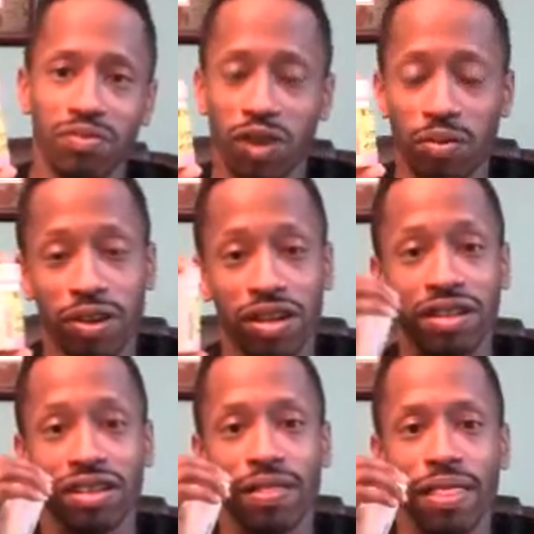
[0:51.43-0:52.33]
1
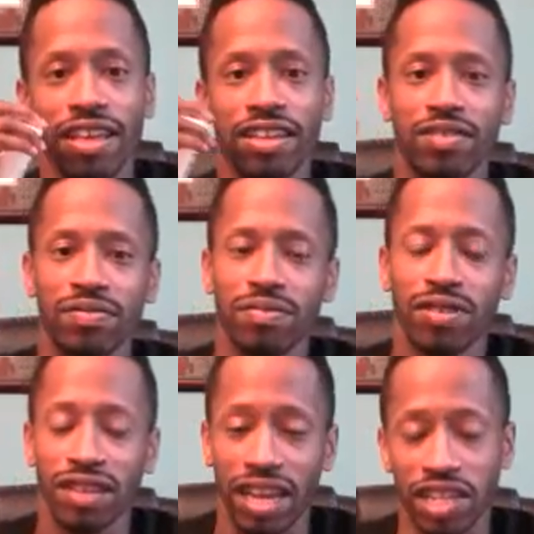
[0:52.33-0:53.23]
pill is
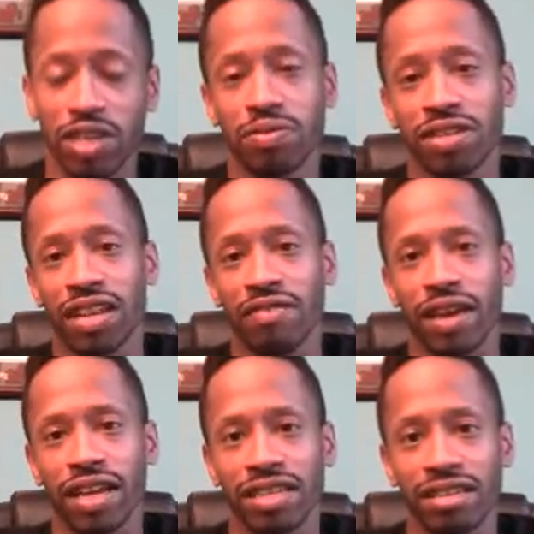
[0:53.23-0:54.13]
92%
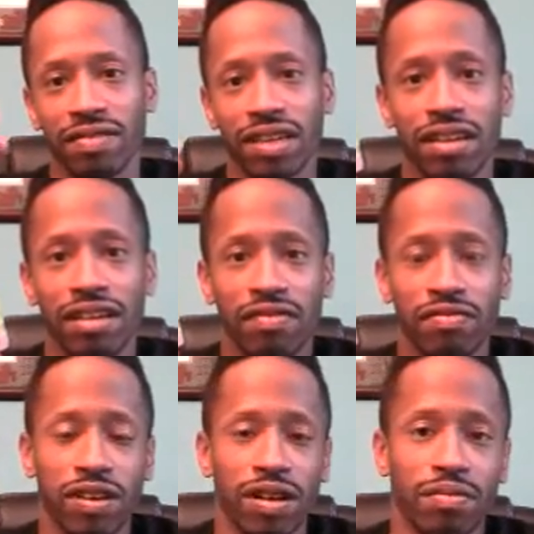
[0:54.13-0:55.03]
effective
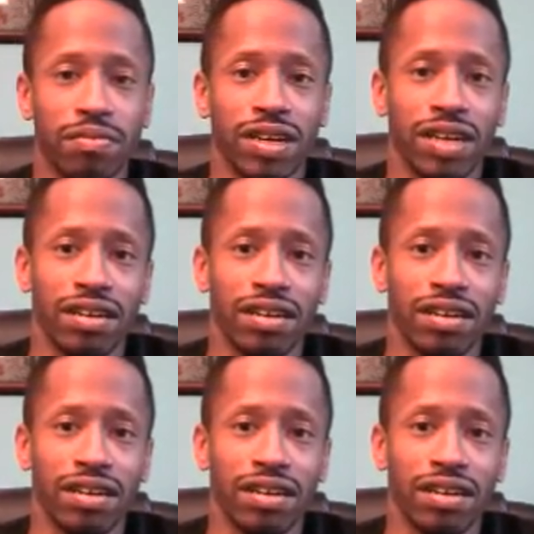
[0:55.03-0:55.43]
for